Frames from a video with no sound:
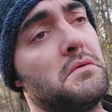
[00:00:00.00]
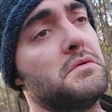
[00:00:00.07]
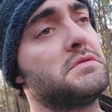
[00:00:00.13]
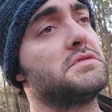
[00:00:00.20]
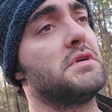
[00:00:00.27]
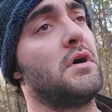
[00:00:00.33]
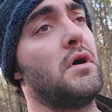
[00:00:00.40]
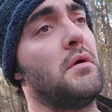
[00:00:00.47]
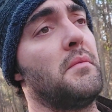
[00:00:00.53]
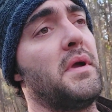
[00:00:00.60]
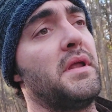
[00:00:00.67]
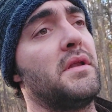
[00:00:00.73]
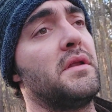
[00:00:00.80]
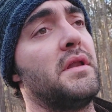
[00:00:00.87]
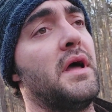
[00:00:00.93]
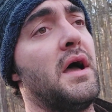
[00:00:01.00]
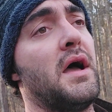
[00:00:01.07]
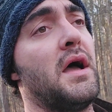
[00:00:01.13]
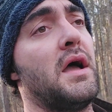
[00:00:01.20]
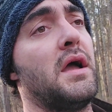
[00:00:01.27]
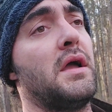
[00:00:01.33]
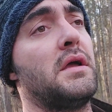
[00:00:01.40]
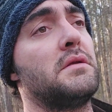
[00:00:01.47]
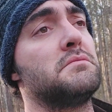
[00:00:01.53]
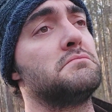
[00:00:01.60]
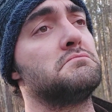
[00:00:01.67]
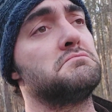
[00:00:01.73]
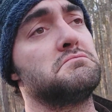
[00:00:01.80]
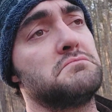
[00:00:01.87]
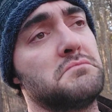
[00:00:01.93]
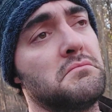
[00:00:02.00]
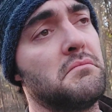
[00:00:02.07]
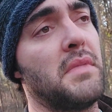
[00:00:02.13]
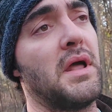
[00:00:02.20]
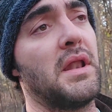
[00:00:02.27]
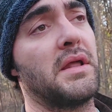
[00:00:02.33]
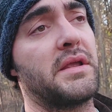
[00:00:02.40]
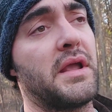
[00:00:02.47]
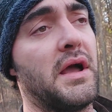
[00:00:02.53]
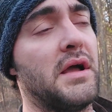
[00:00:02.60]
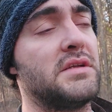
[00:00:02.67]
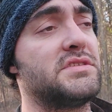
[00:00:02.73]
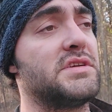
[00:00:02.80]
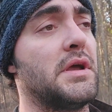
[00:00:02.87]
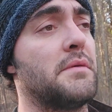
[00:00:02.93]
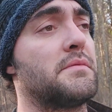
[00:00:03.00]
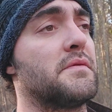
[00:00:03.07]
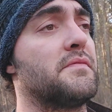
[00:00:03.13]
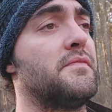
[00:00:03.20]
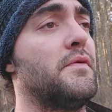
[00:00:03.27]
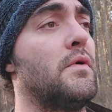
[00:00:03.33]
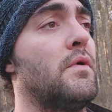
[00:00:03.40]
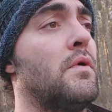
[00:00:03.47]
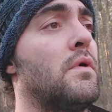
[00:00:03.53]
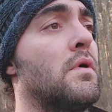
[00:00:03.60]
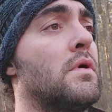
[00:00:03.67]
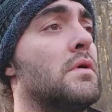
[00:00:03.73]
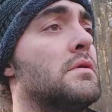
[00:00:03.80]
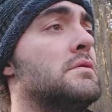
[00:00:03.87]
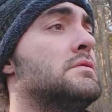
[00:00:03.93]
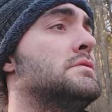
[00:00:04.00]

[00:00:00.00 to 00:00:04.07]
Psalm 89, Malachi chapter 4.